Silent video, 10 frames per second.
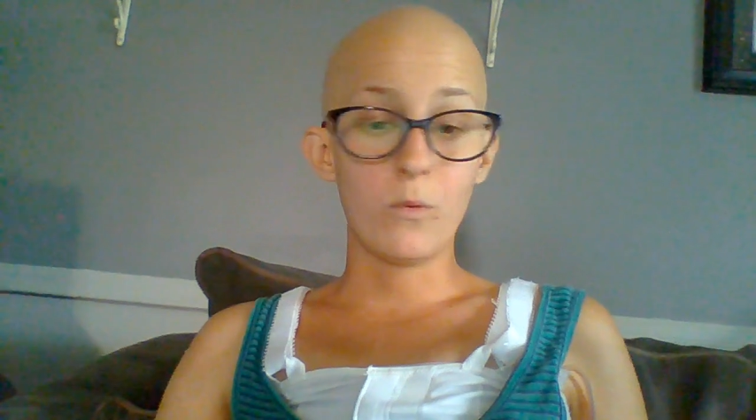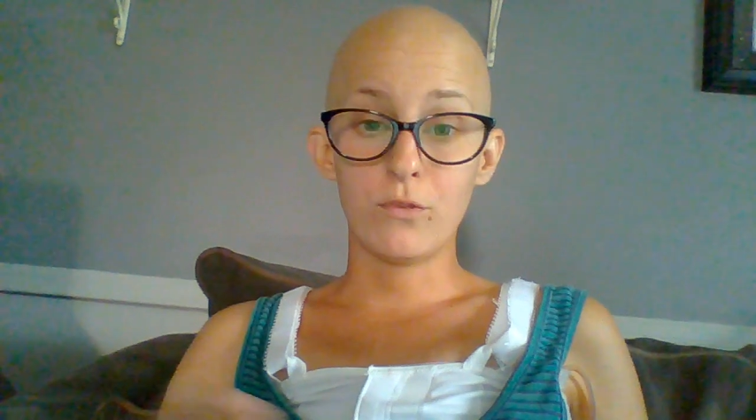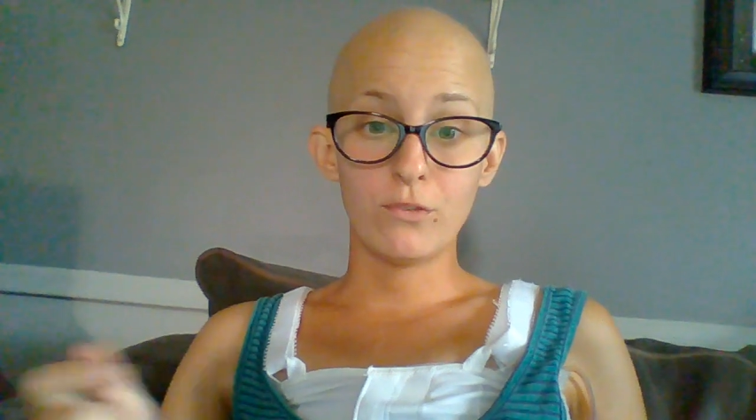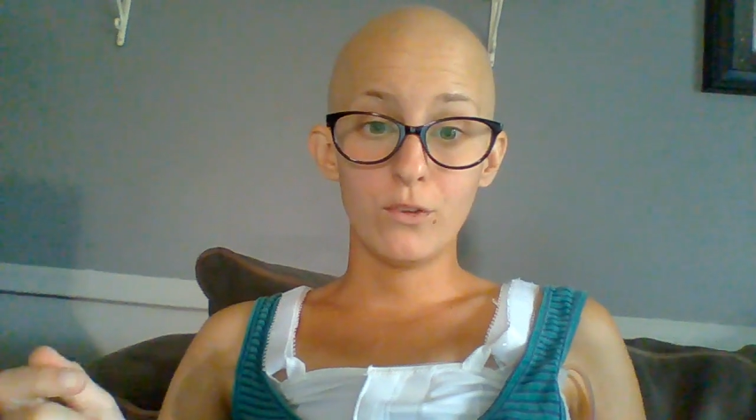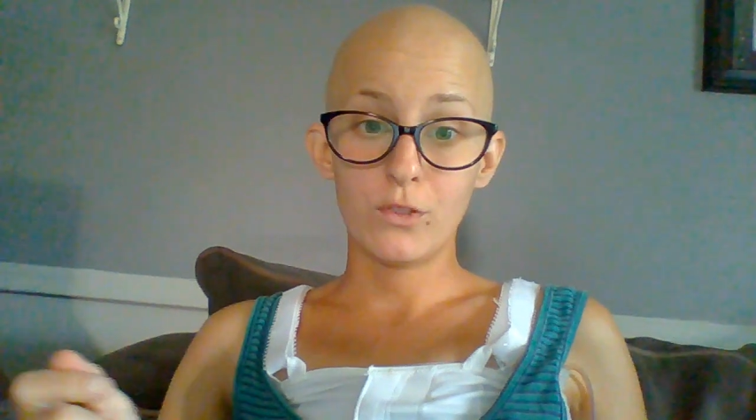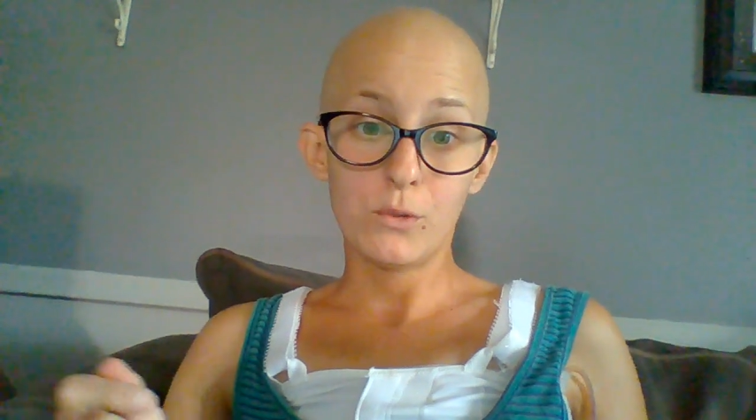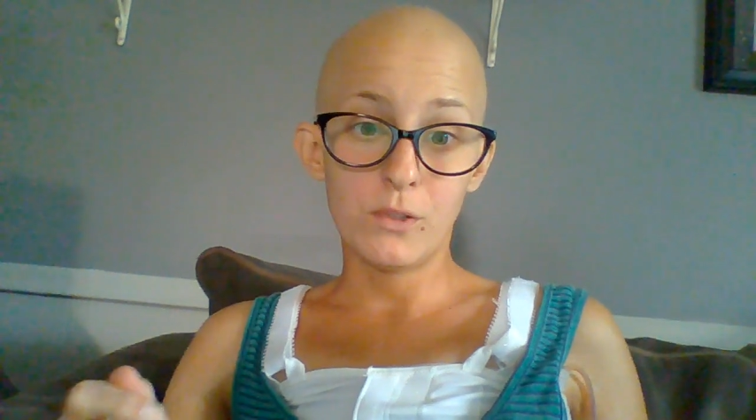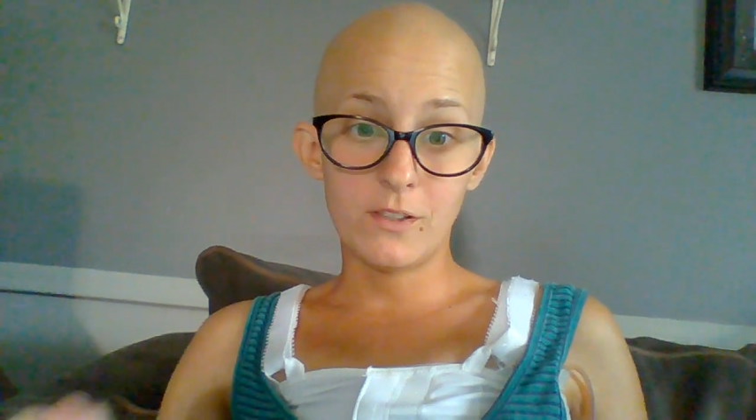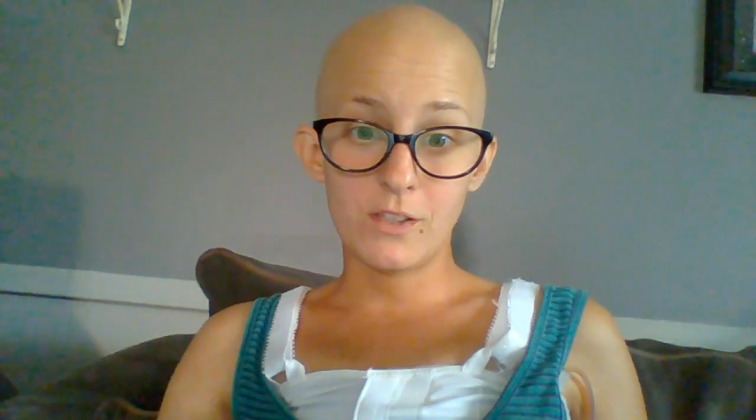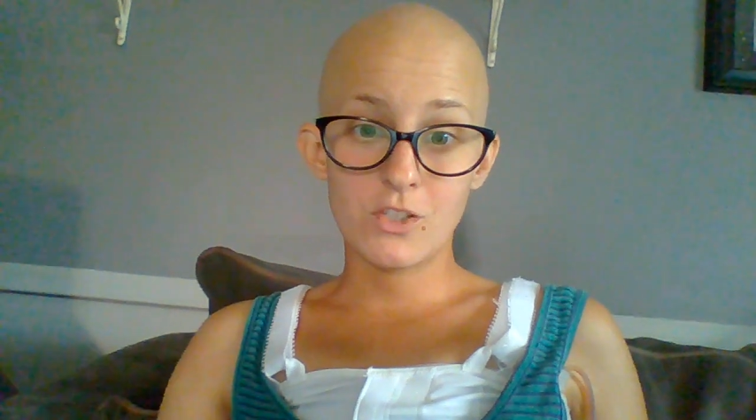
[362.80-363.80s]
flew
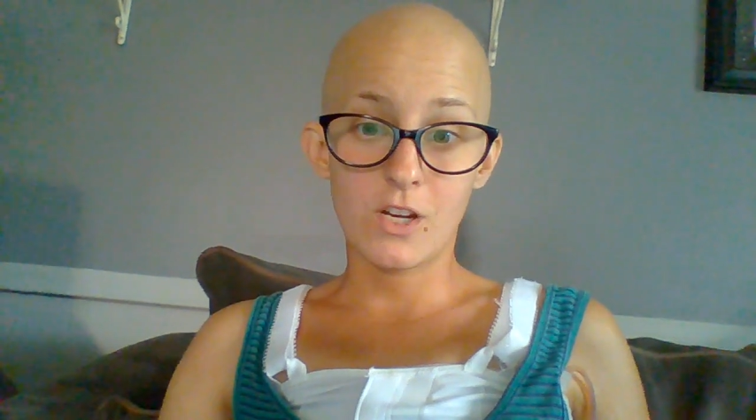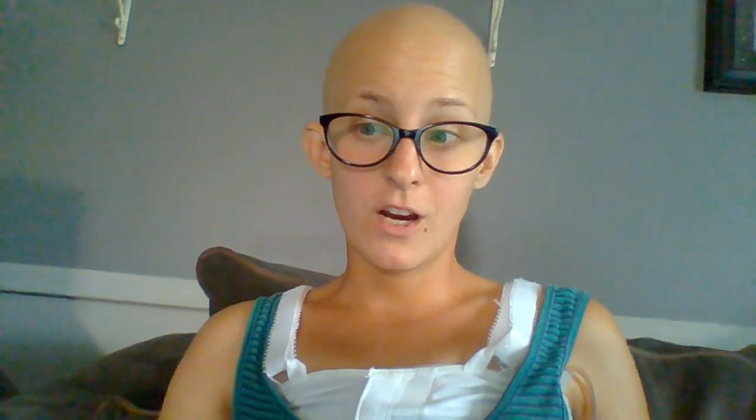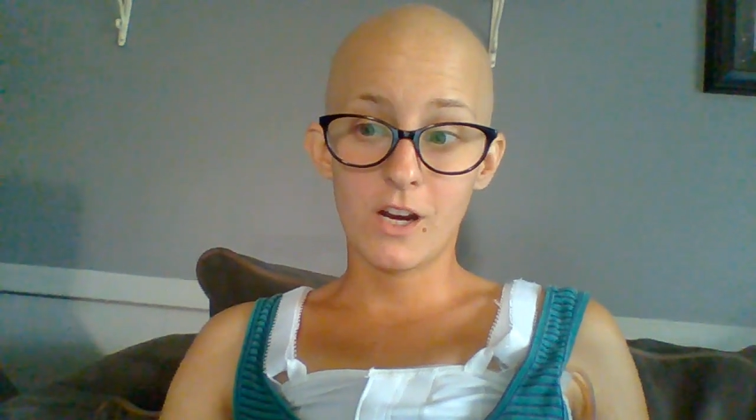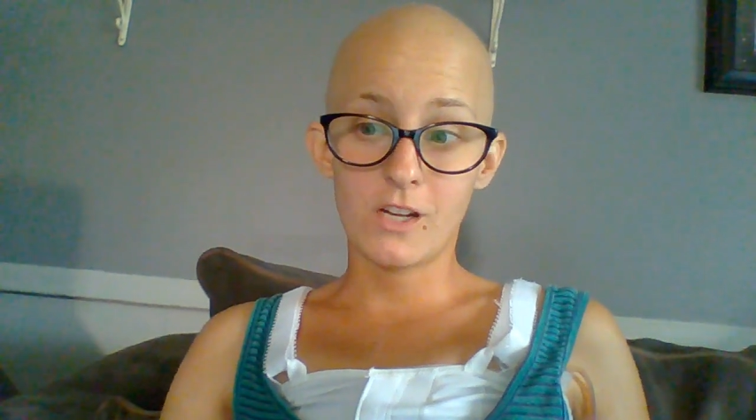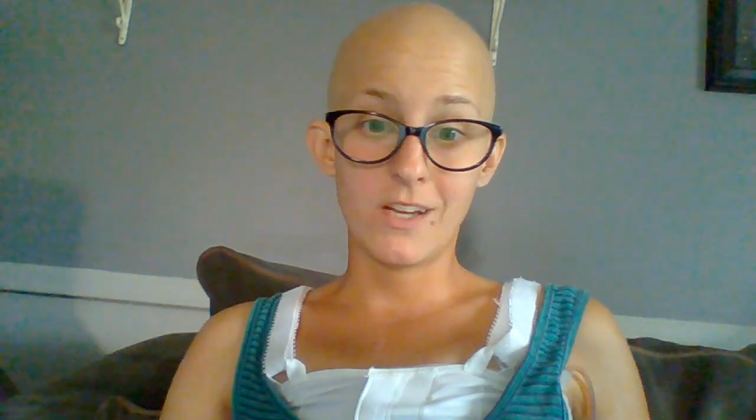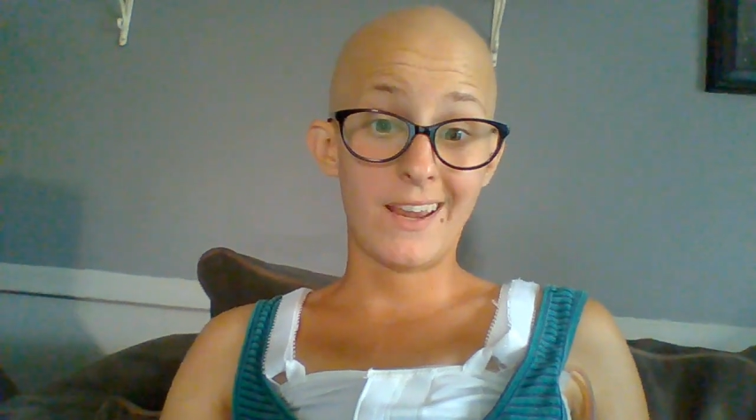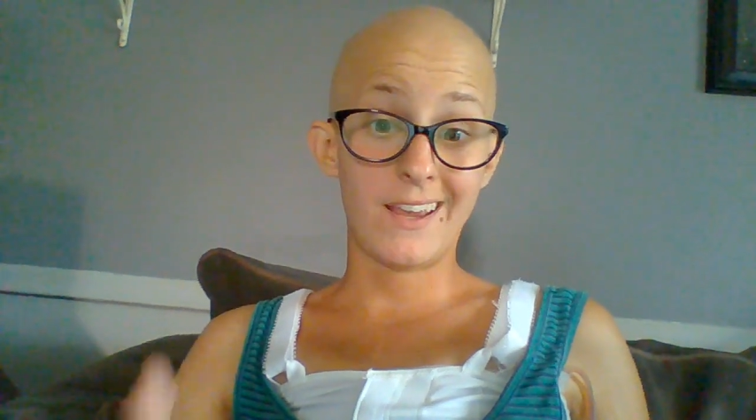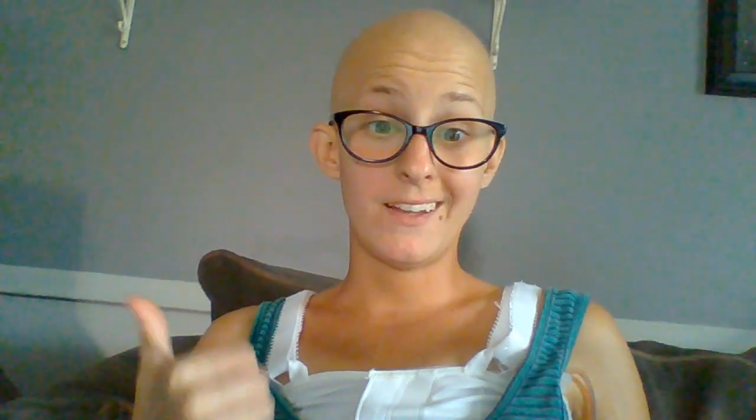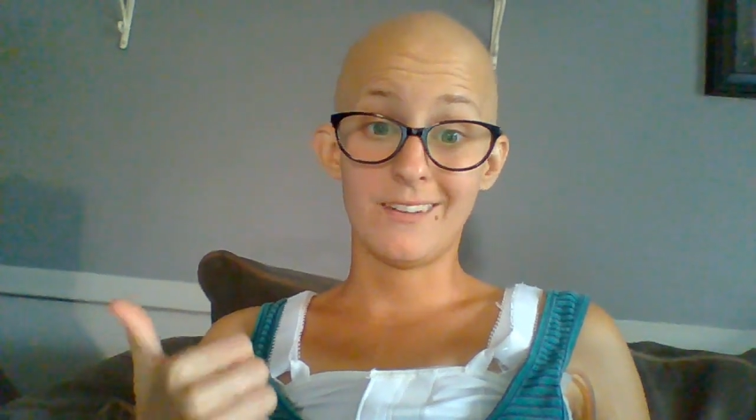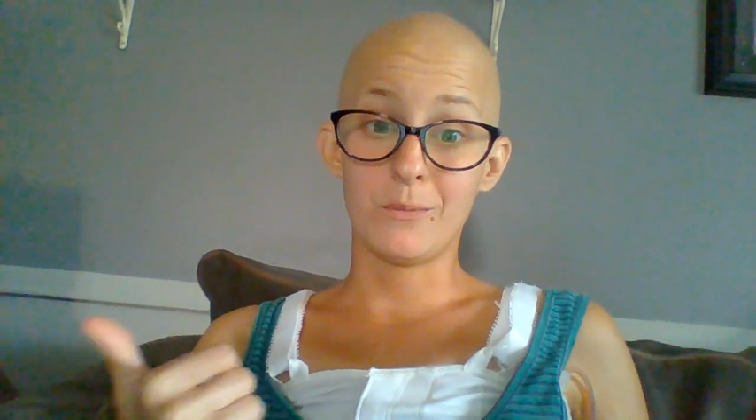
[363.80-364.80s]
through the discharge,
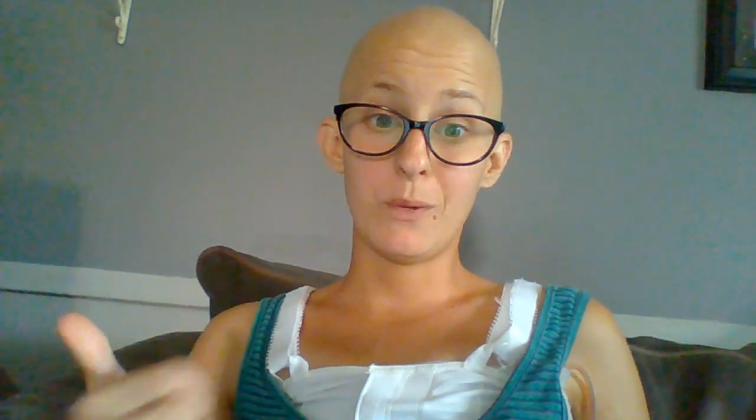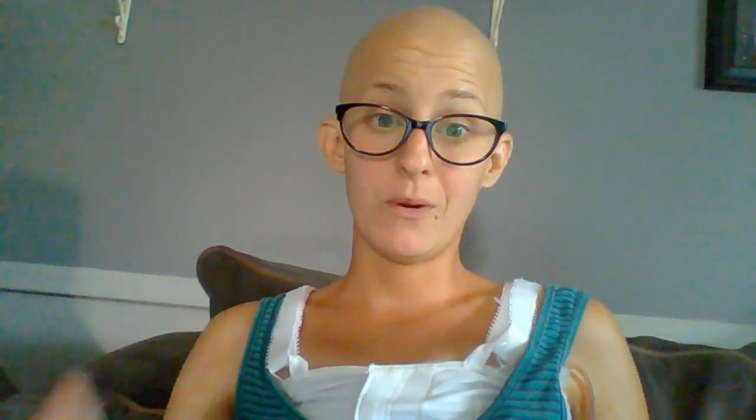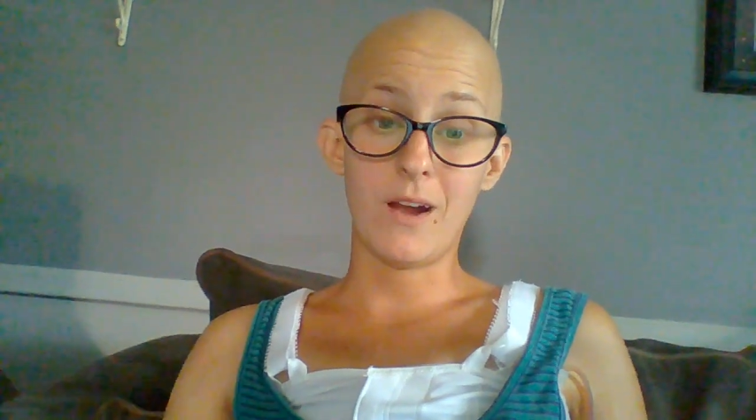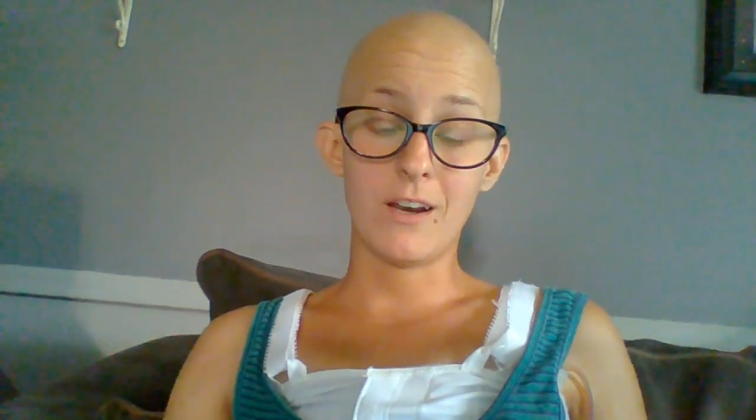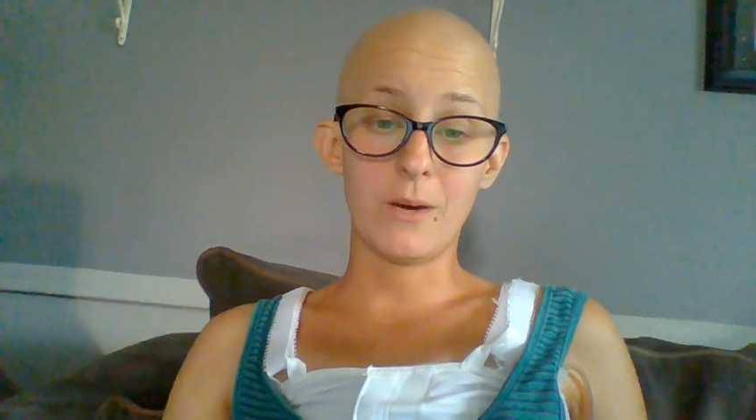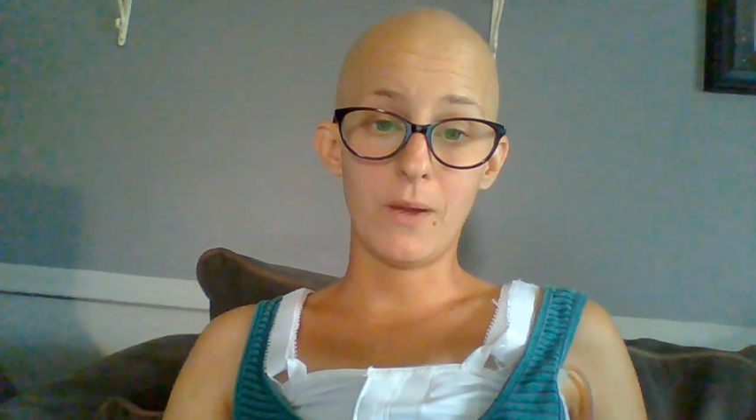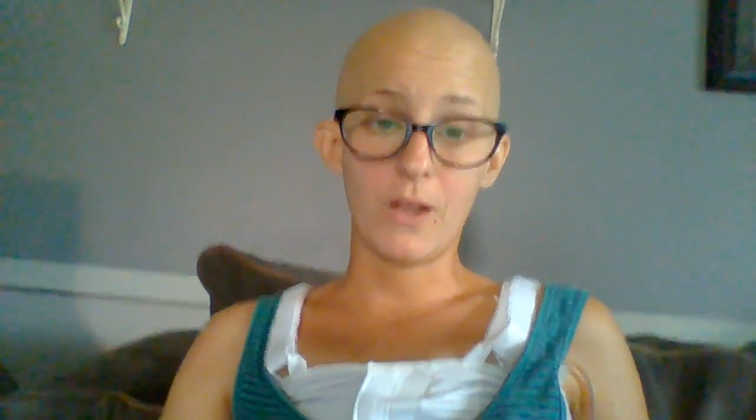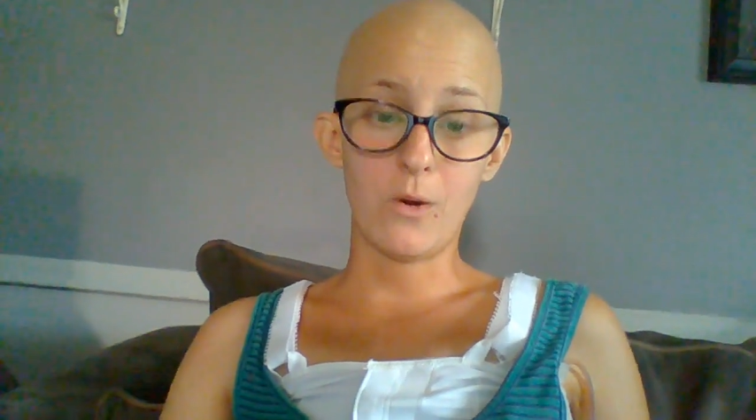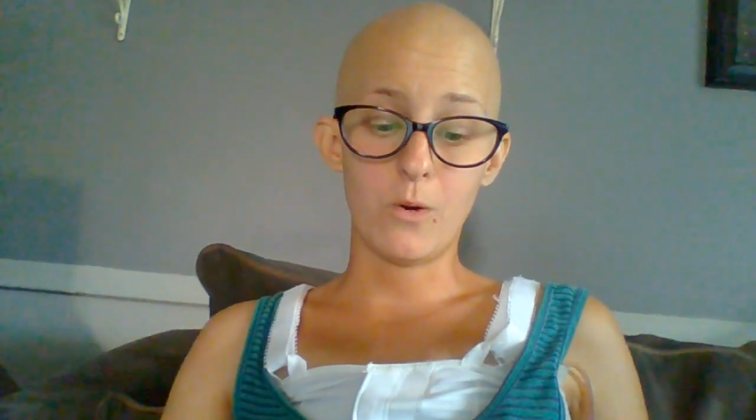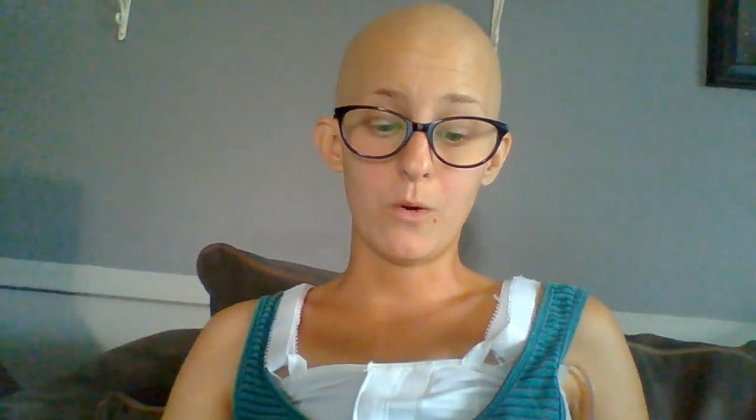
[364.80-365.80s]
and we were on our
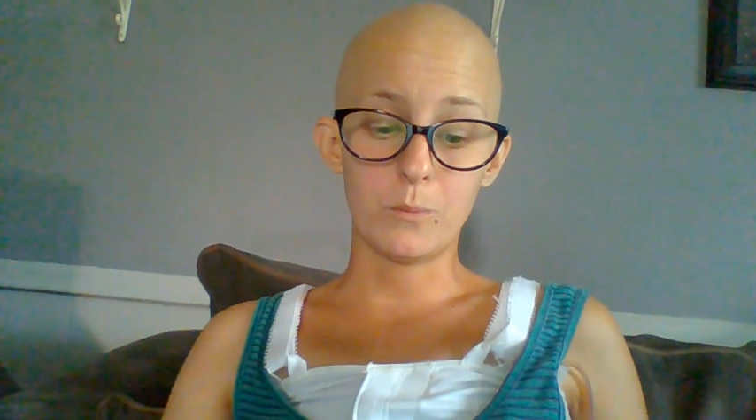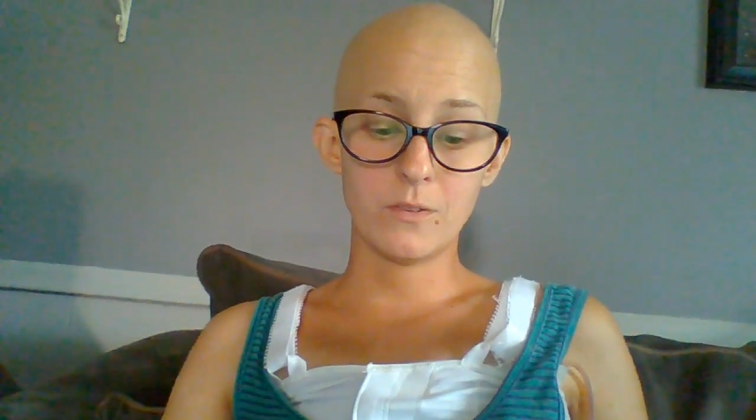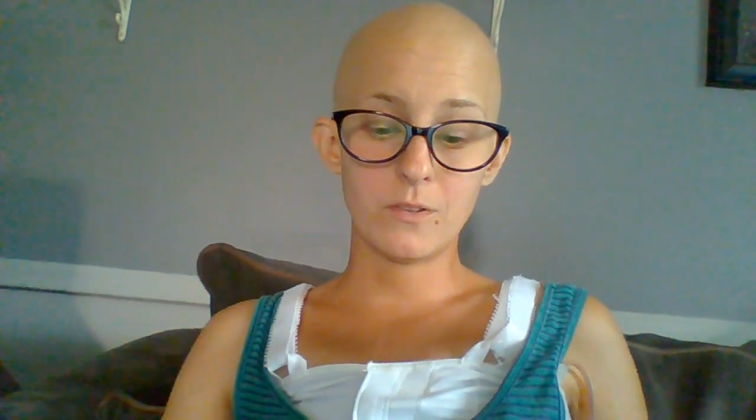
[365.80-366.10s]
way home.